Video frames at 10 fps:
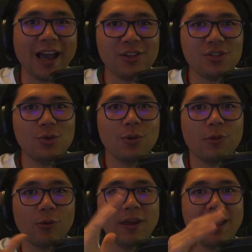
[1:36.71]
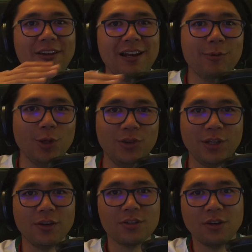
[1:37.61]
guides you through the available
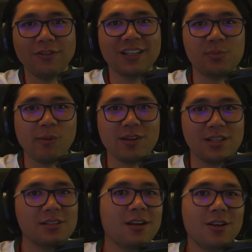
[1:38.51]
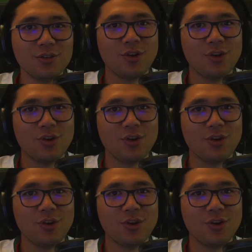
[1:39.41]
tiers of experiences.